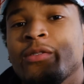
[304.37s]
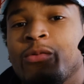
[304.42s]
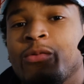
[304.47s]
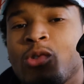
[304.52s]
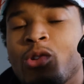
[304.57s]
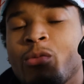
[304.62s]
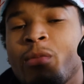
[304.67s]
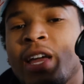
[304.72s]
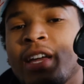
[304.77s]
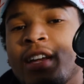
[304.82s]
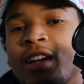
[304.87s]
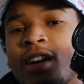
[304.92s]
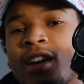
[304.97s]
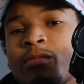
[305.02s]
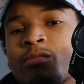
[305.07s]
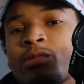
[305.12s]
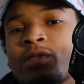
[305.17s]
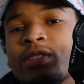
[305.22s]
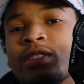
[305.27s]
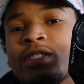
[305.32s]
format
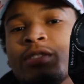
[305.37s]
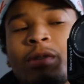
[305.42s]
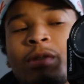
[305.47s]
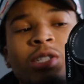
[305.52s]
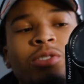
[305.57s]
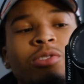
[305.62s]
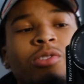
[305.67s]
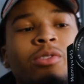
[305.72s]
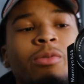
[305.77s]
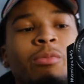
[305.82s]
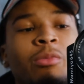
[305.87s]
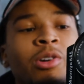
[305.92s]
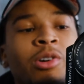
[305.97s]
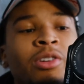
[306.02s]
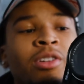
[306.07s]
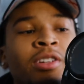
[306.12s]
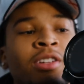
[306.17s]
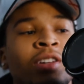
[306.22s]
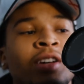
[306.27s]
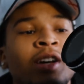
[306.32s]
cameras, especially on the
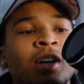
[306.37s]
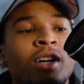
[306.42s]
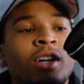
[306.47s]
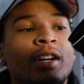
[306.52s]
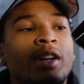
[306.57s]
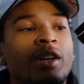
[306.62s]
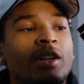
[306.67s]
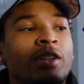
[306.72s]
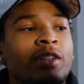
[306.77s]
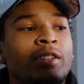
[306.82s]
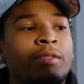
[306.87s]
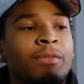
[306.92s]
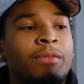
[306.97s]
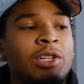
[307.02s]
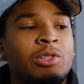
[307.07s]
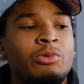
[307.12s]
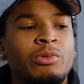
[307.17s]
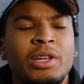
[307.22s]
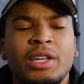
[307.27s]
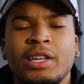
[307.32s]
market,
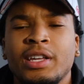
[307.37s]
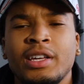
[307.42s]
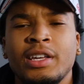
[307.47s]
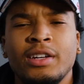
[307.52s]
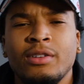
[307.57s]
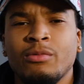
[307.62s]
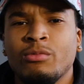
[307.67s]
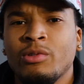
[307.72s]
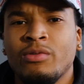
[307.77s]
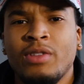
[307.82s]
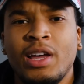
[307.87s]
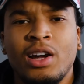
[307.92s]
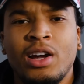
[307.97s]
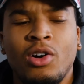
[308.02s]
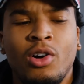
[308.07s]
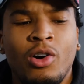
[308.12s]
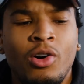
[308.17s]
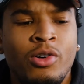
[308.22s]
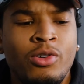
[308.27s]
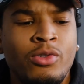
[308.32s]
that you can get with like
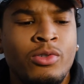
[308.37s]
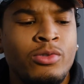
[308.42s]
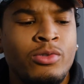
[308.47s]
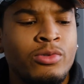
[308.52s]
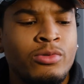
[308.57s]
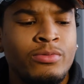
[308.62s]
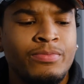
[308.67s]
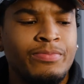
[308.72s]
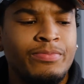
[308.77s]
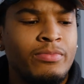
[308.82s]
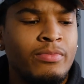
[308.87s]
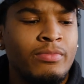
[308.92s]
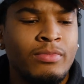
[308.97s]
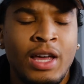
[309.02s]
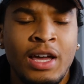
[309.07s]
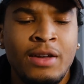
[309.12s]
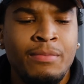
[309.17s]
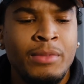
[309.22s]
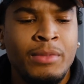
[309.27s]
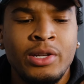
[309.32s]
an auto
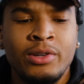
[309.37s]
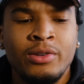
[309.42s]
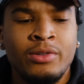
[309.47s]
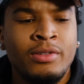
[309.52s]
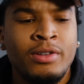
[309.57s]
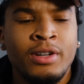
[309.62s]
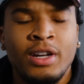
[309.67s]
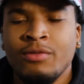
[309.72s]
light meter and